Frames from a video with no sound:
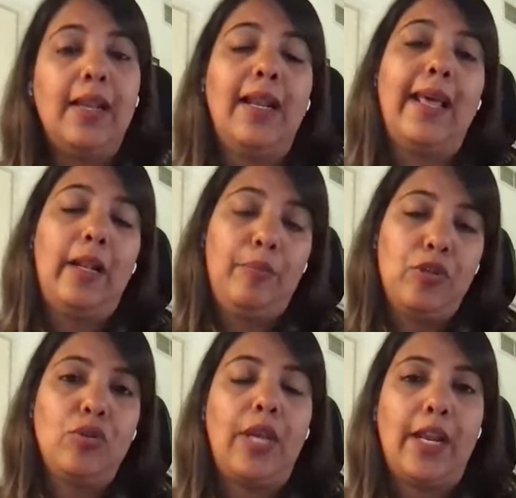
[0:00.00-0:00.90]
It'll help you
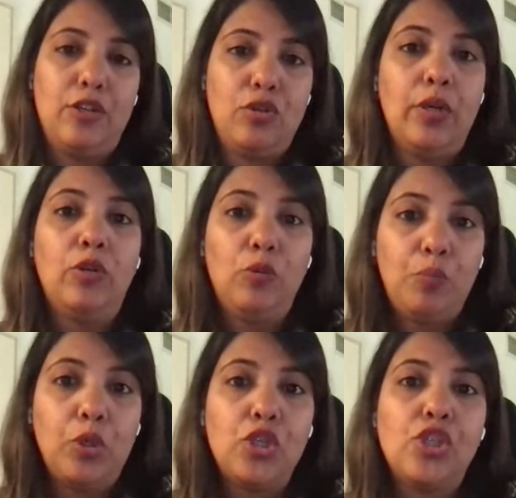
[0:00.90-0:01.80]
to get into a good
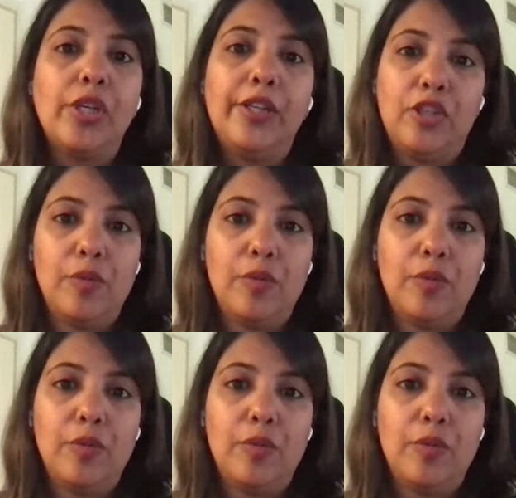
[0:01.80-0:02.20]
posture in